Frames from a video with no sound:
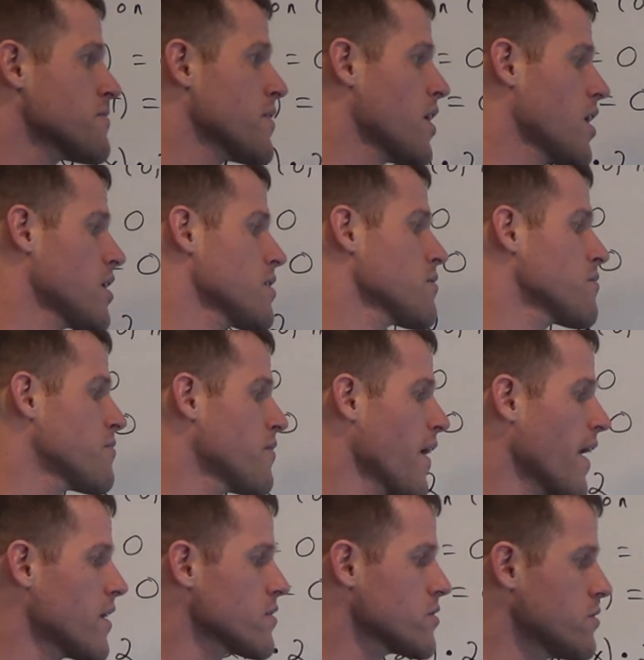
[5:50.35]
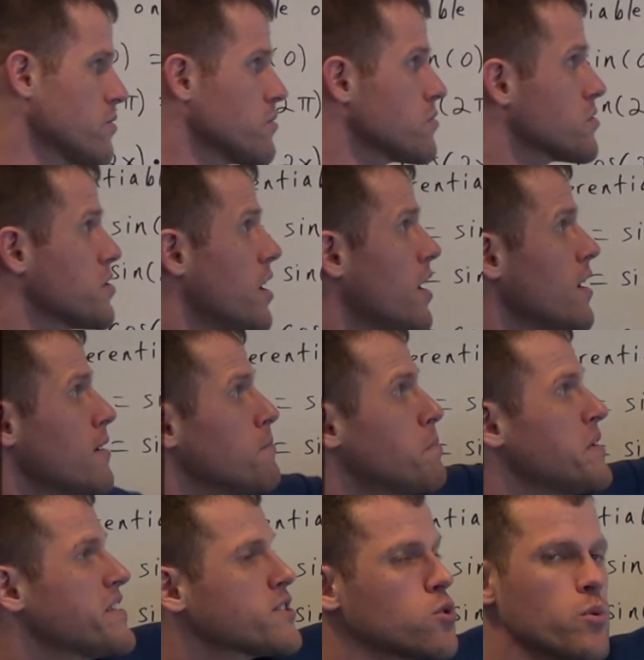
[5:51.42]
to find values
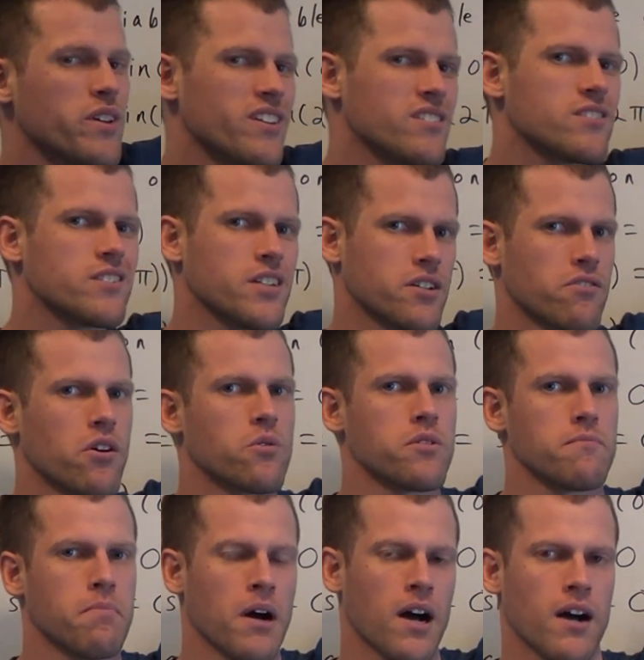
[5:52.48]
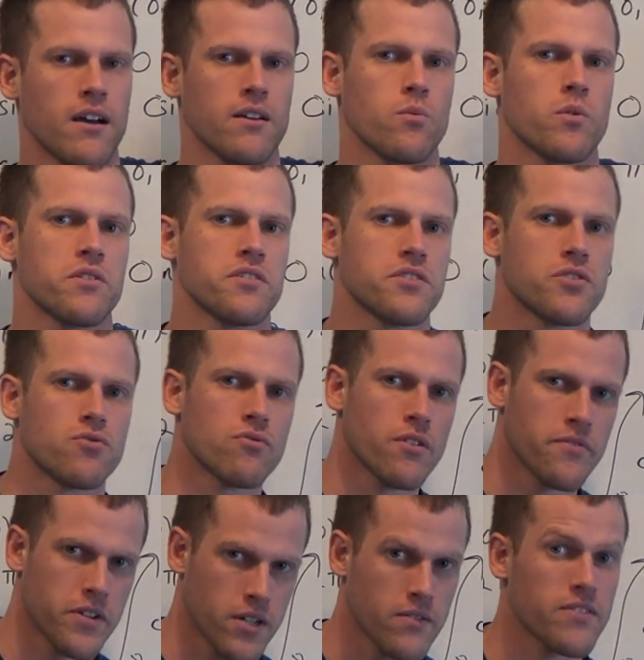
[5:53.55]
between 0 and pi where the
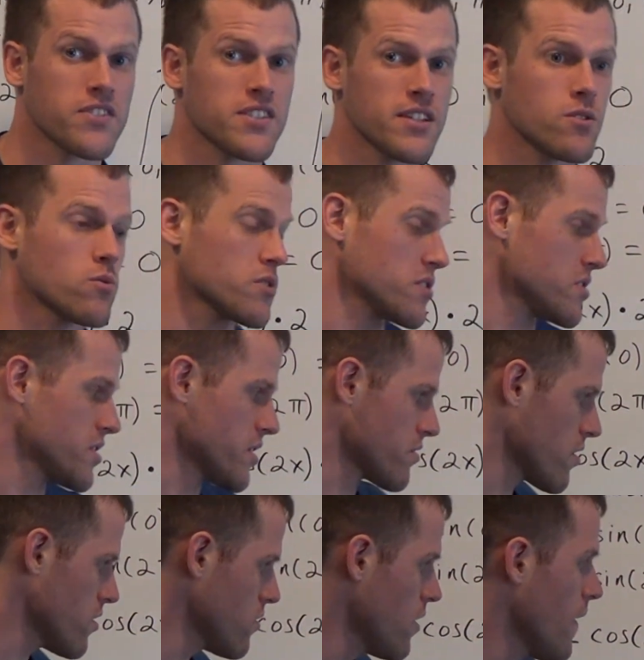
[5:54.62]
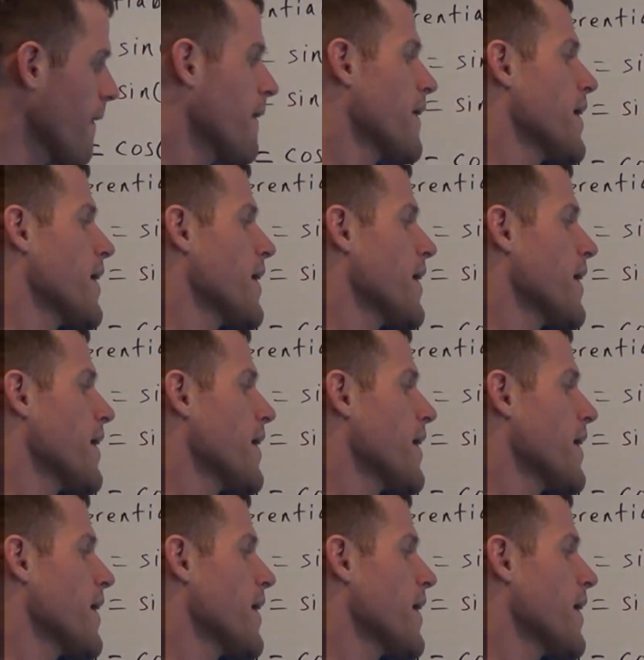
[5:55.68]
derivative is equal to 0.